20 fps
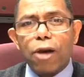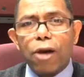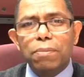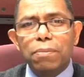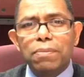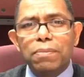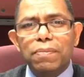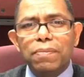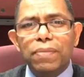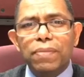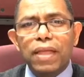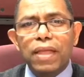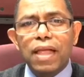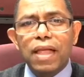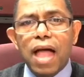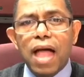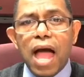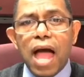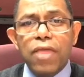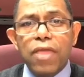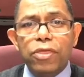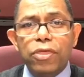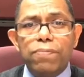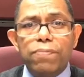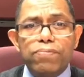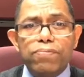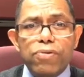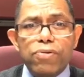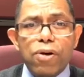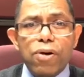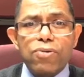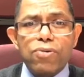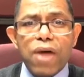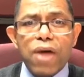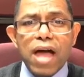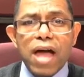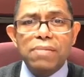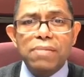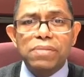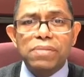from, and the
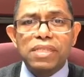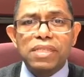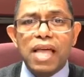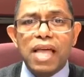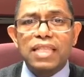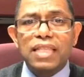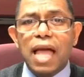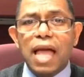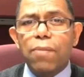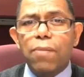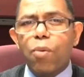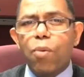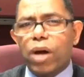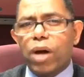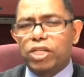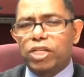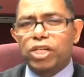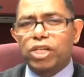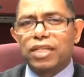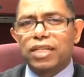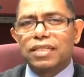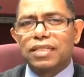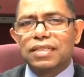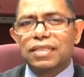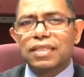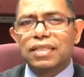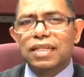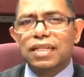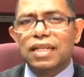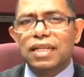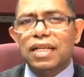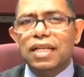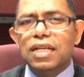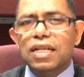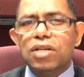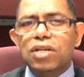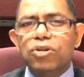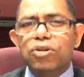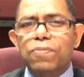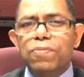programs that I'm watching
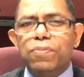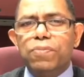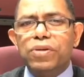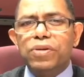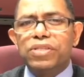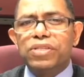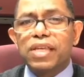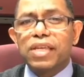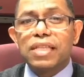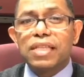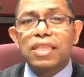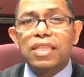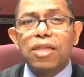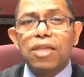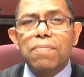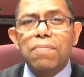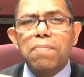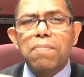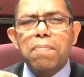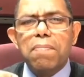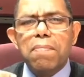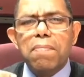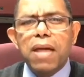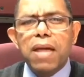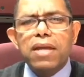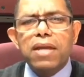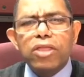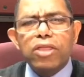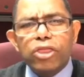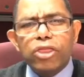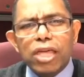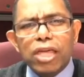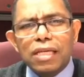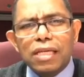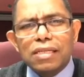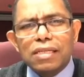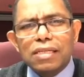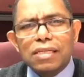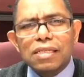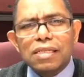represent the many
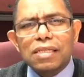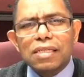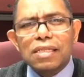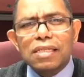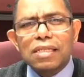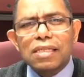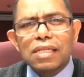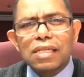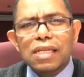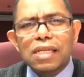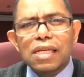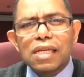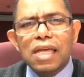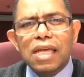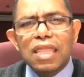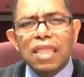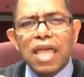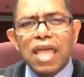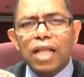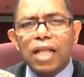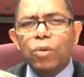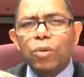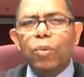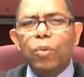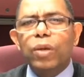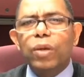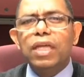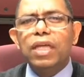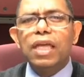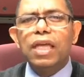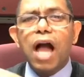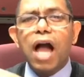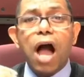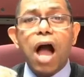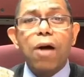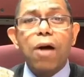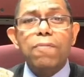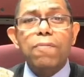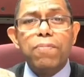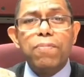things that
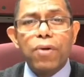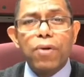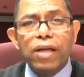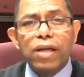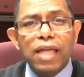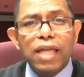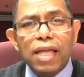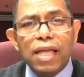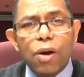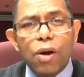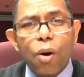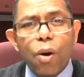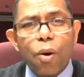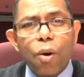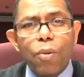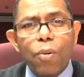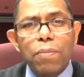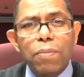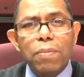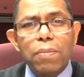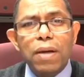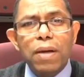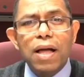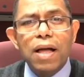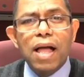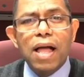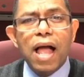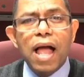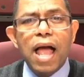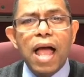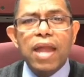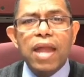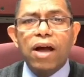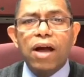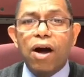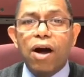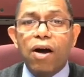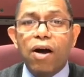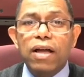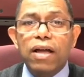we are bringing home and
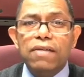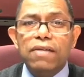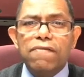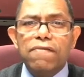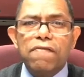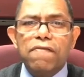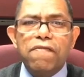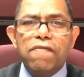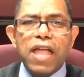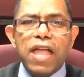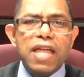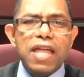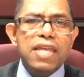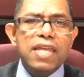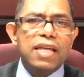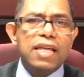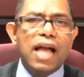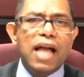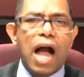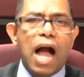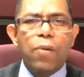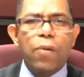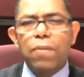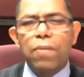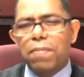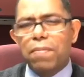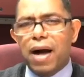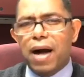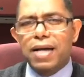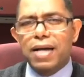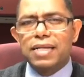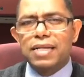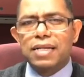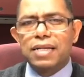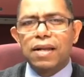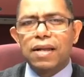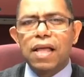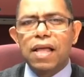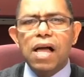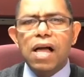are invading our mind.
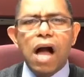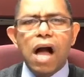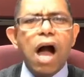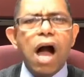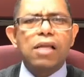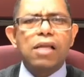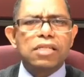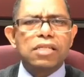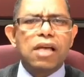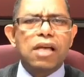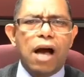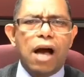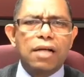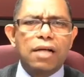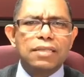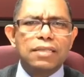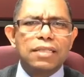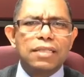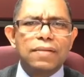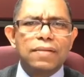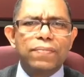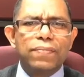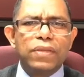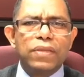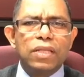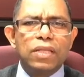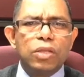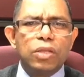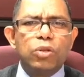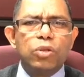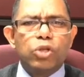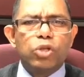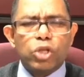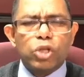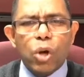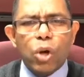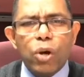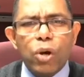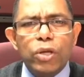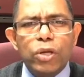Ask God to
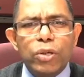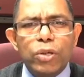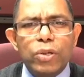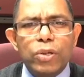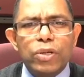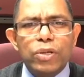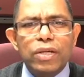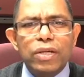show you